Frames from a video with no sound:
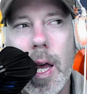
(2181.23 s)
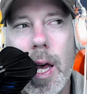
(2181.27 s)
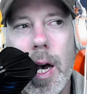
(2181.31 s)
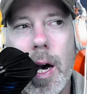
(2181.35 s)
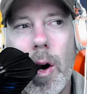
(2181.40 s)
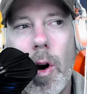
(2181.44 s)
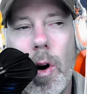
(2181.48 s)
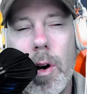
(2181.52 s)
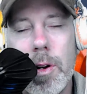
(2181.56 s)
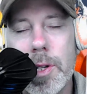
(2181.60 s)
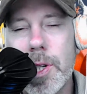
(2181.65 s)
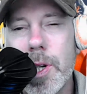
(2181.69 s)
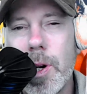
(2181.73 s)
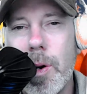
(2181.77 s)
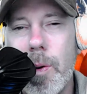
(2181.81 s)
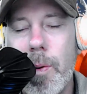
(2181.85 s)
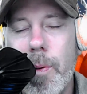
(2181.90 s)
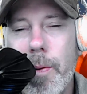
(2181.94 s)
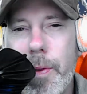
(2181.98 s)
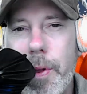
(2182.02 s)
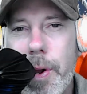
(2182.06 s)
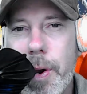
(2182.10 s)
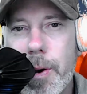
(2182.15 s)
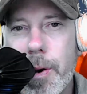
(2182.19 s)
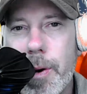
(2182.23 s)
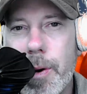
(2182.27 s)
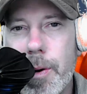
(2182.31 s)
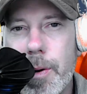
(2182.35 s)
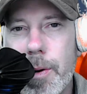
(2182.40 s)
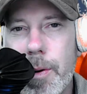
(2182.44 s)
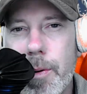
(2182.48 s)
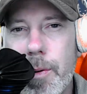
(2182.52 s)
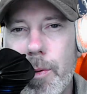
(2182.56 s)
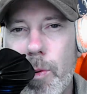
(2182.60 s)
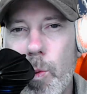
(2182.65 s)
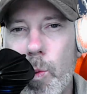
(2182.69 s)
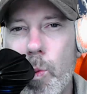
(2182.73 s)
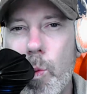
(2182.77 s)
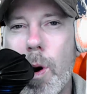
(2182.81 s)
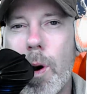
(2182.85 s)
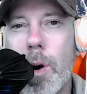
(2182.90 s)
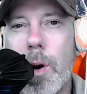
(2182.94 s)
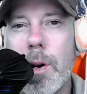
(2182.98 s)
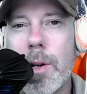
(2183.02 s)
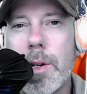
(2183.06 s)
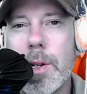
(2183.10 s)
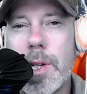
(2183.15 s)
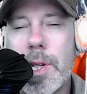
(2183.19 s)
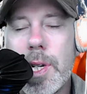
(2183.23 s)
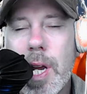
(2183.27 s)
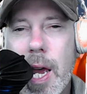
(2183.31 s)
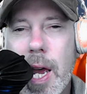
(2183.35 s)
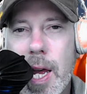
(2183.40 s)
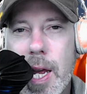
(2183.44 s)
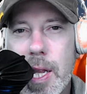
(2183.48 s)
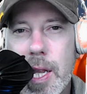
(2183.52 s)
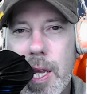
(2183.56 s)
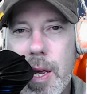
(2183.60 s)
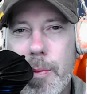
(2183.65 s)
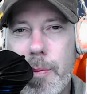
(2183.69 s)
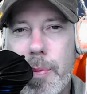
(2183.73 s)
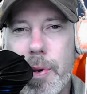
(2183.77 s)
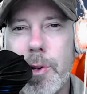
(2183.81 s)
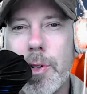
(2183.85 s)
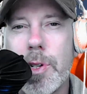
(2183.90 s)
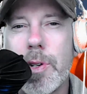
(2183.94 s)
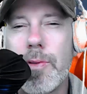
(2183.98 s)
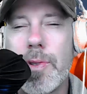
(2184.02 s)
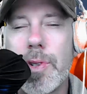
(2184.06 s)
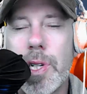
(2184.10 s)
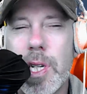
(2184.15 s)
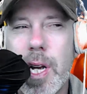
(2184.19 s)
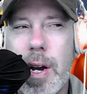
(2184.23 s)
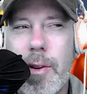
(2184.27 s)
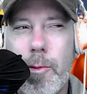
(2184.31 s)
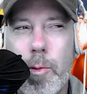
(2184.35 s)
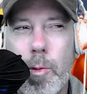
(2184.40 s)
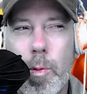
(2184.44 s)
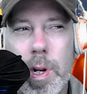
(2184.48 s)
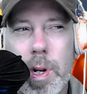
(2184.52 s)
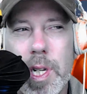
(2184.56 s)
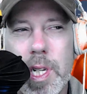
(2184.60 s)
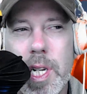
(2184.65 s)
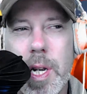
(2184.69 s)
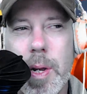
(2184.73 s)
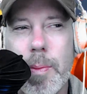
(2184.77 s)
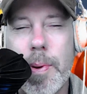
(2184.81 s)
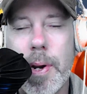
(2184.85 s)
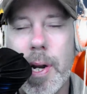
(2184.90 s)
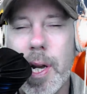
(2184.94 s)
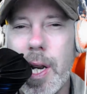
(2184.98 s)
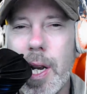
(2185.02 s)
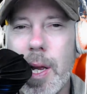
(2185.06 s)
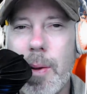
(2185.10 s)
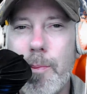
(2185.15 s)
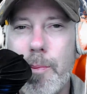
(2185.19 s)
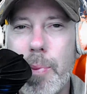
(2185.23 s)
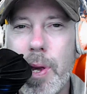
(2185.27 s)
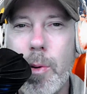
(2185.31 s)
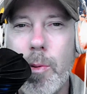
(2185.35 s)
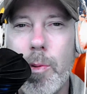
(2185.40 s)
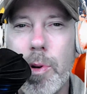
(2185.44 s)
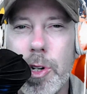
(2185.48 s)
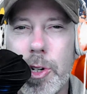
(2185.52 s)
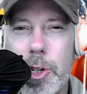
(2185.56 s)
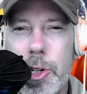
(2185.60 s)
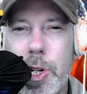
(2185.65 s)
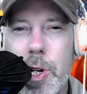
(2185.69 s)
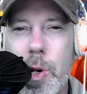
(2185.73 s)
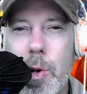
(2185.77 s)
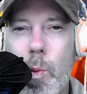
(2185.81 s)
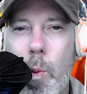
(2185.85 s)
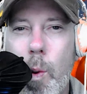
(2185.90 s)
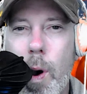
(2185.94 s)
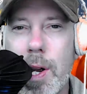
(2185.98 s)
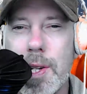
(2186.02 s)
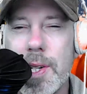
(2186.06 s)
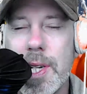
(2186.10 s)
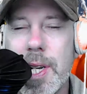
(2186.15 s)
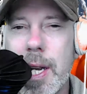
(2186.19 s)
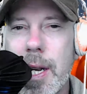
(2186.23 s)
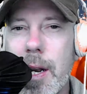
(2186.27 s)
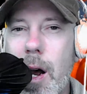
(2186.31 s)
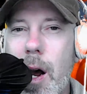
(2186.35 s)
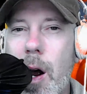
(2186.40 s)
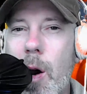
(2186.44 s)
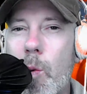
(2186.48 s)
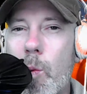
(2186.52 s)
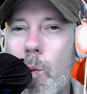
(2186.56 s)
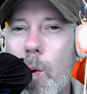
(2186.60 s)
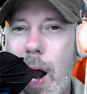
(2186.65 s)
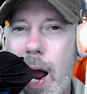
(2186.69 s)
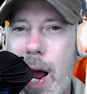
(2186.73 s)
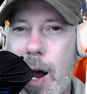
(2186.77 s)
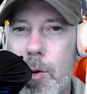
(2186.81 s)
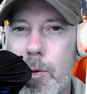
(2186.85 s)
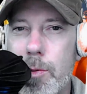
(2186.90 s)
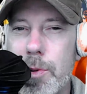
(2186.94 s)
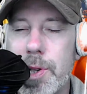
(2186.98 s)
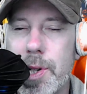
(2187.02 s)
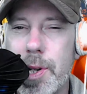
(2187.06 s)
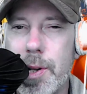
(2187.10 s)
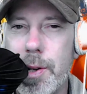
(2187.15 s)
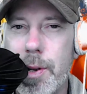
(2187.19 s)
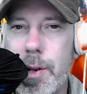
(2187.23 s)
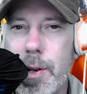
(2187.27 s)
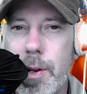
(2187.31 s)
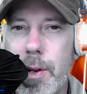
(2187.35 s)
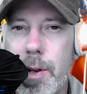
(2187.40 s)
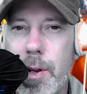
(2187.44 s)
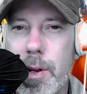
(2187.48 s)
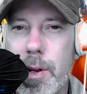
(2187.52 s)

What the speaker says: And also, their words and the abusive stuff would typically be when she wasn't around.